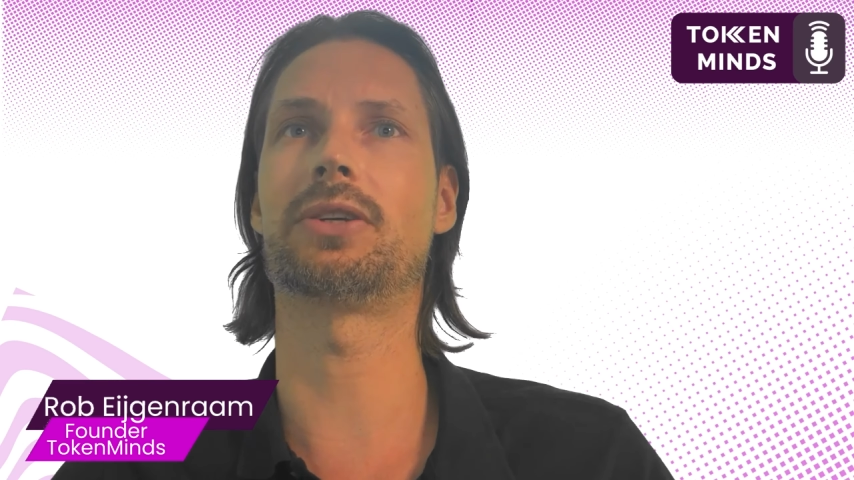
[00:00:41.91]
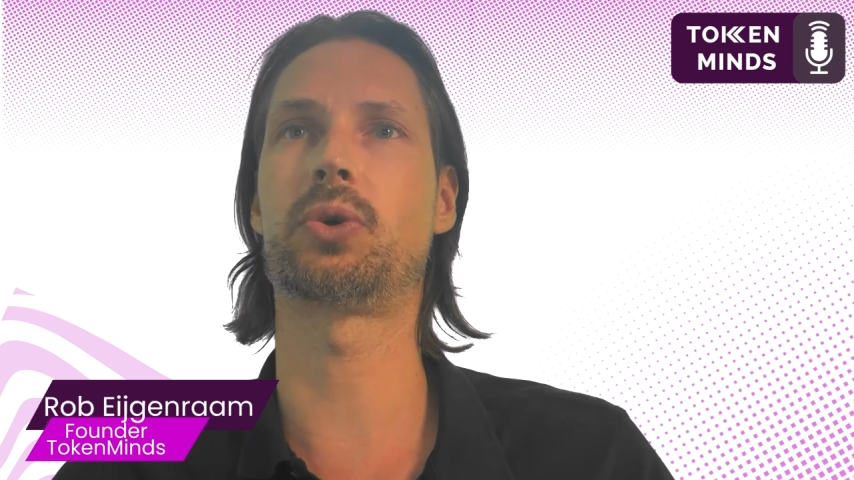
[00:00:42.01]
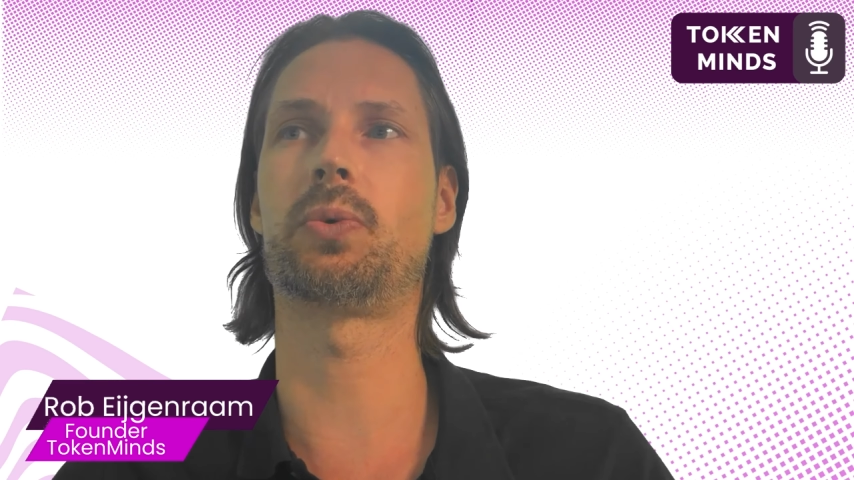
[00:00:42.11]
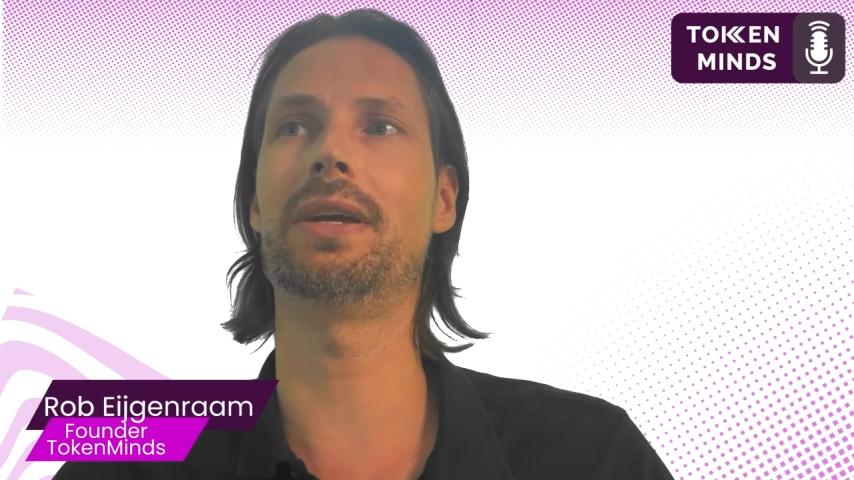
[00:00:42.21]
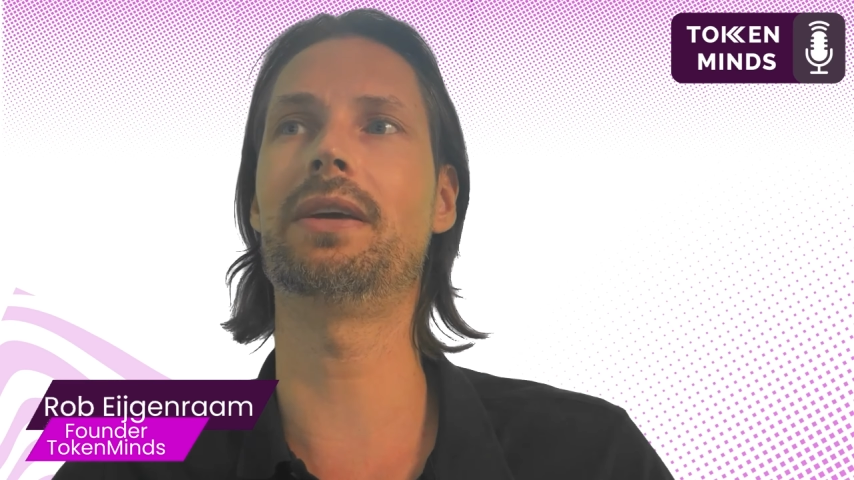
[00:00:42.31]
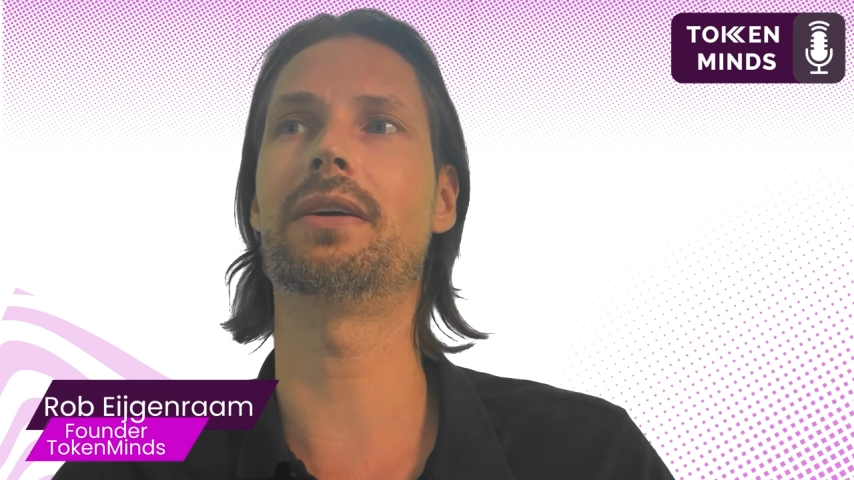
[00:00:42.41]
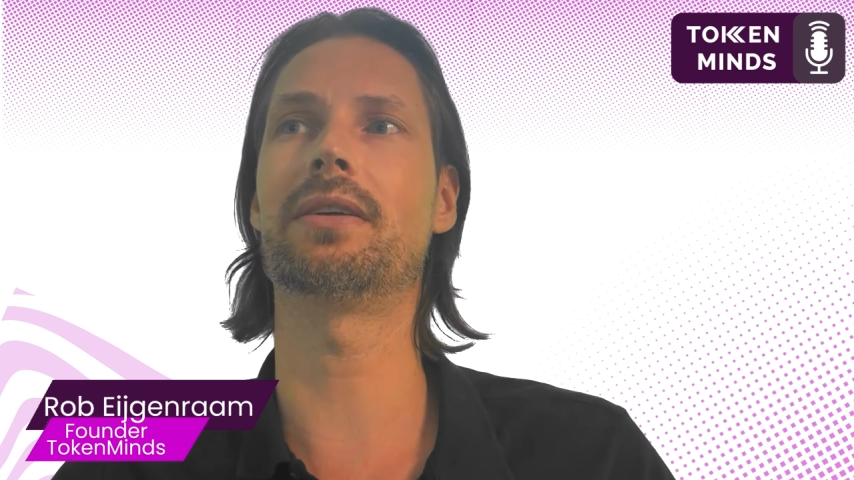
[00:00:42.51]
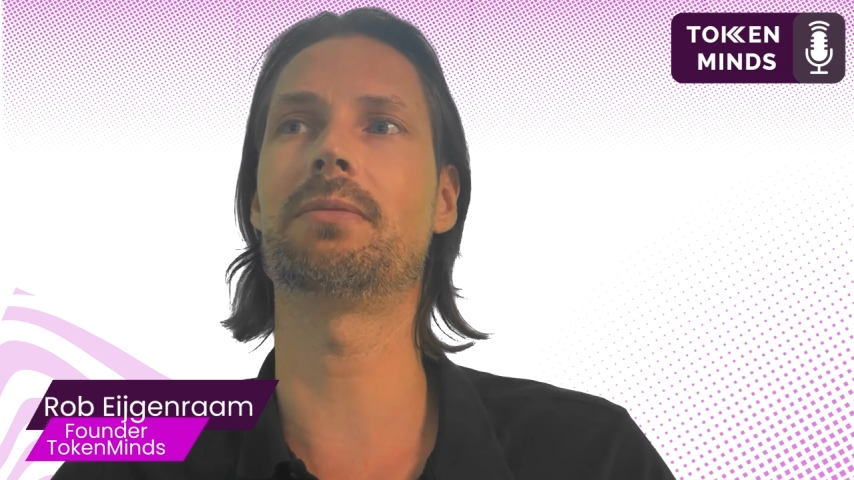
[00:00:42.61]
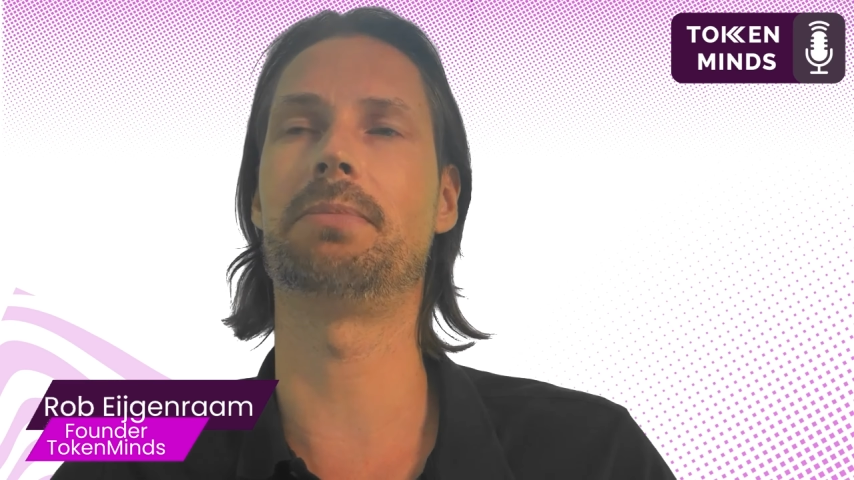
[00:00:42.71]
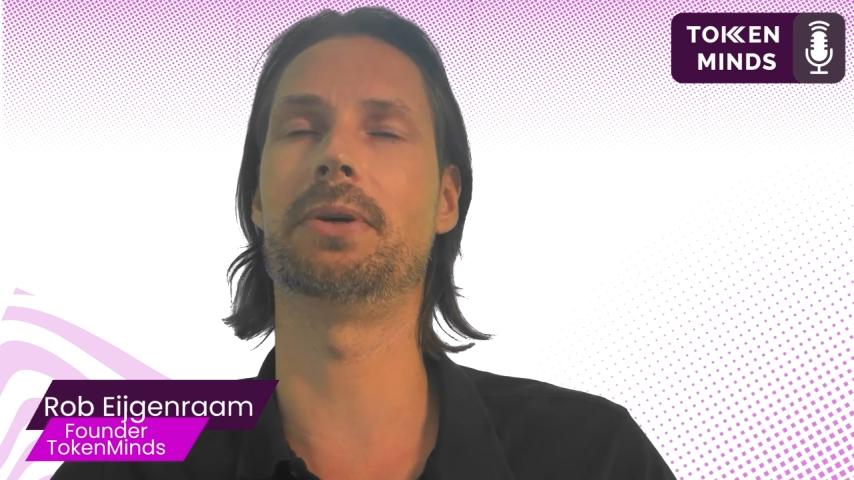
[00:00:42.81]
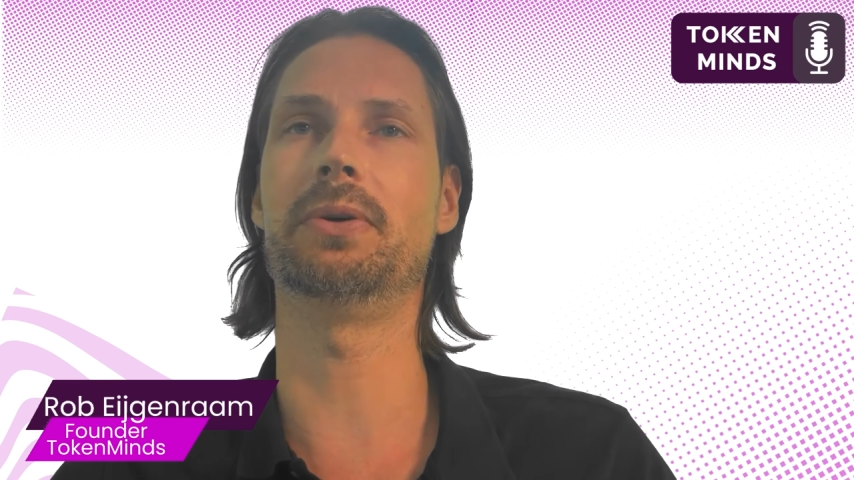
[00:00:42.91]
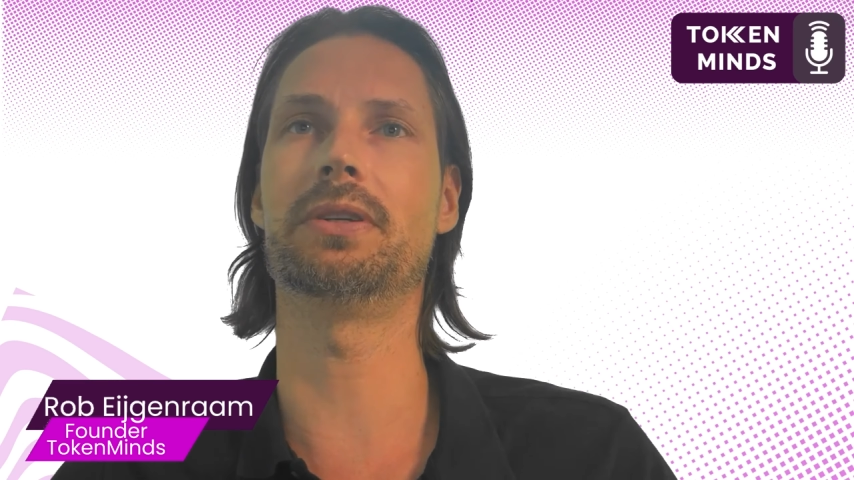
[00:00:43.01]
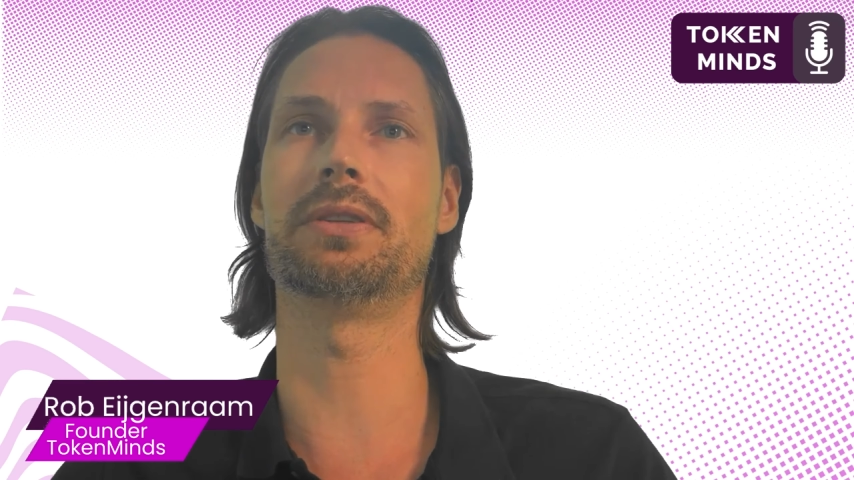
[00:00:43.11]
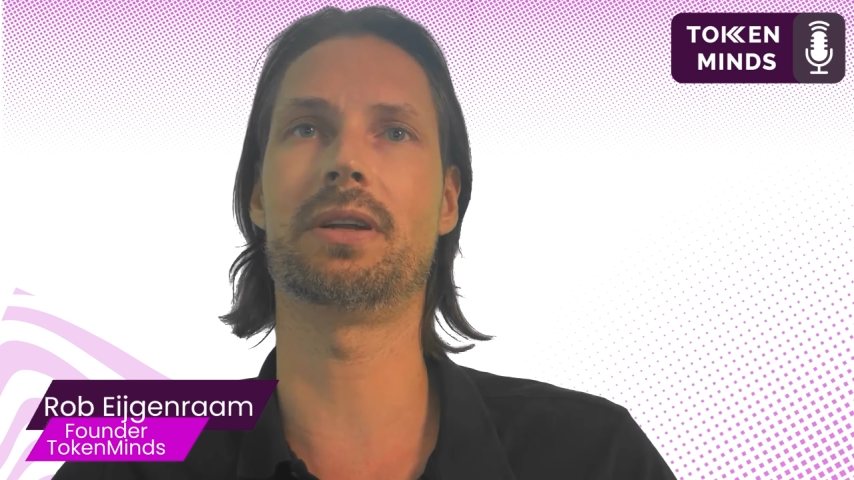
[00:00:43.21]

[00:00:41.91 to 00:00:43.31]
$300 billion